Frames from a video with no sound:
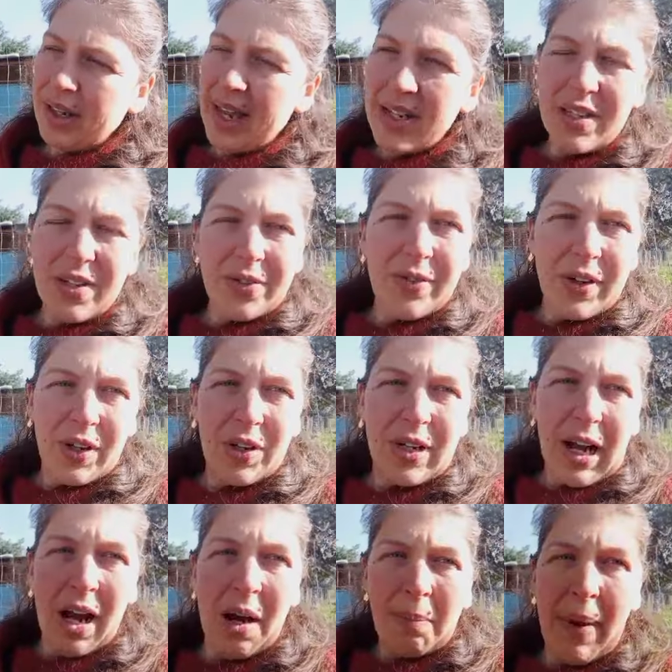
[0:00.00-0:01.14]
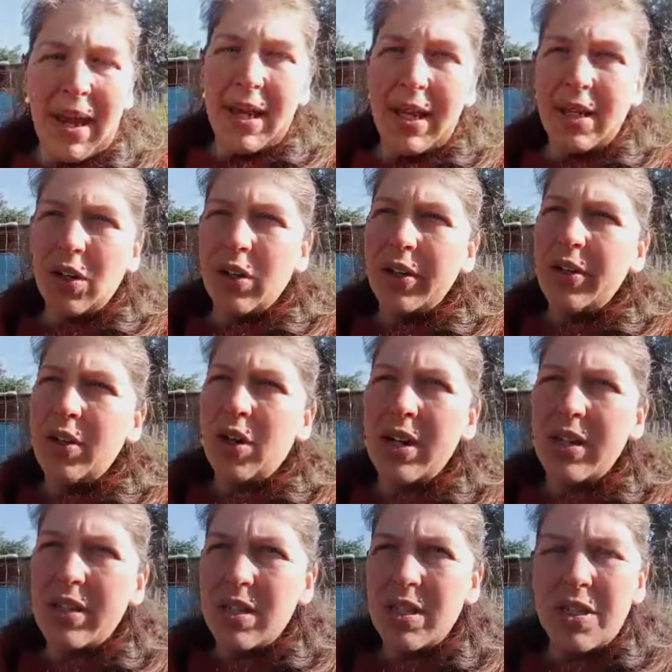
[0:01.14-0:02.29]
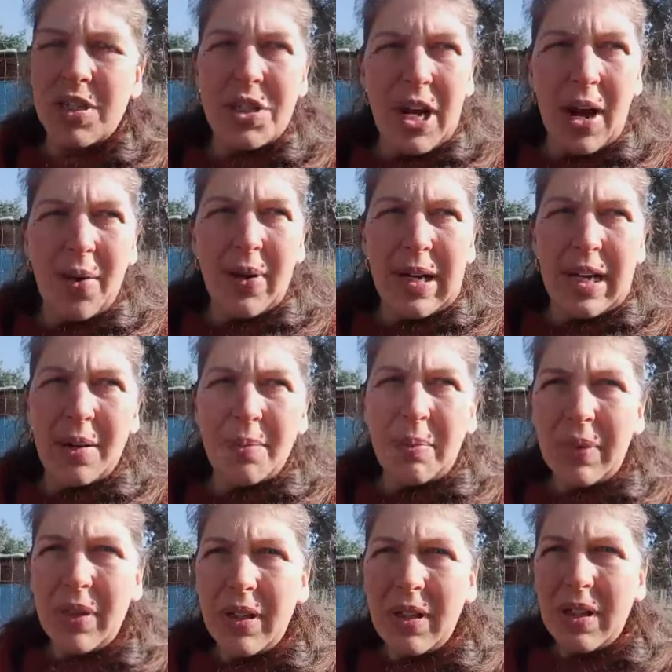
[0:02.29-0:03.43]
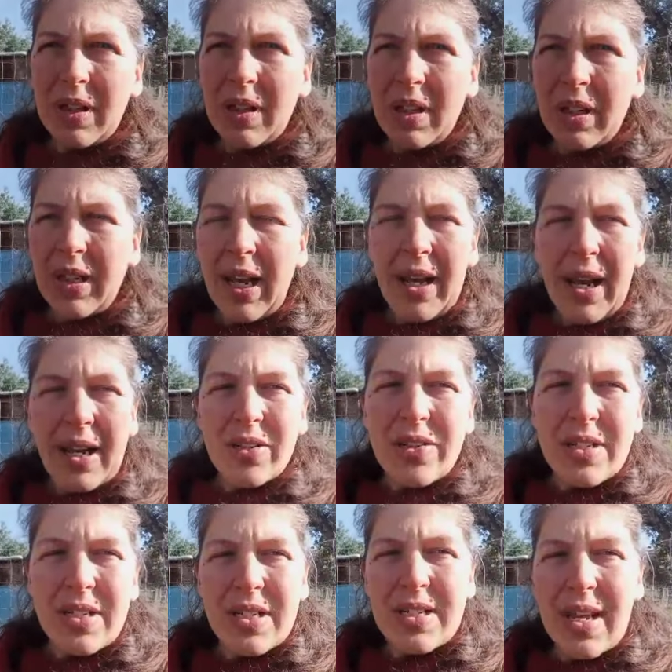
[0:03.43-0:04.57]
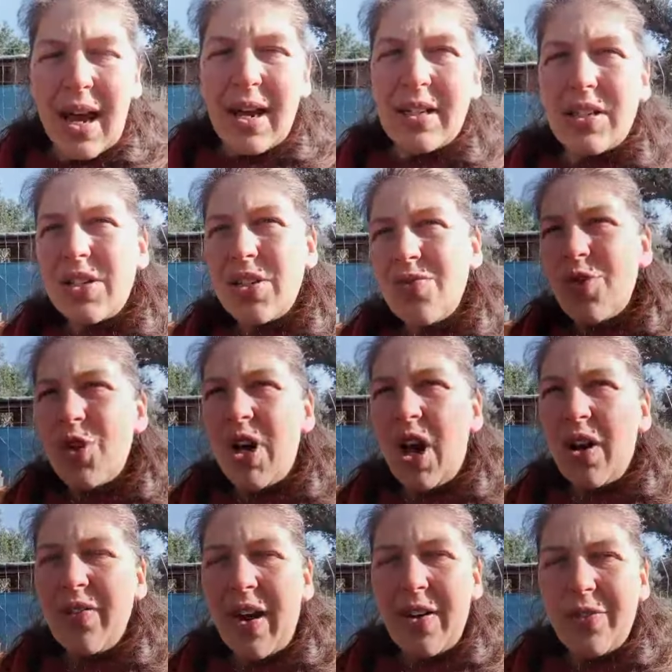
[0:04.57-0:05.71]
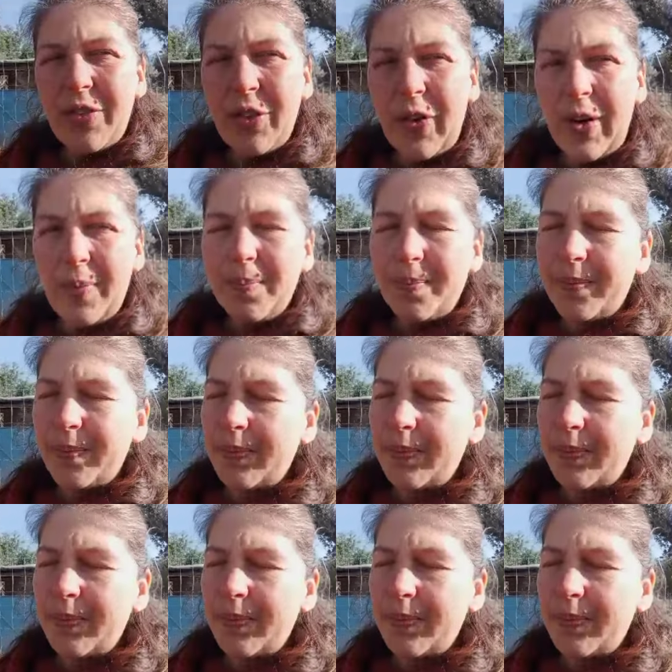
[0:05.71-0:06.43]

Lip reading: gets the food out and making all the noises, shouting him, and Elsa decided to run off after him.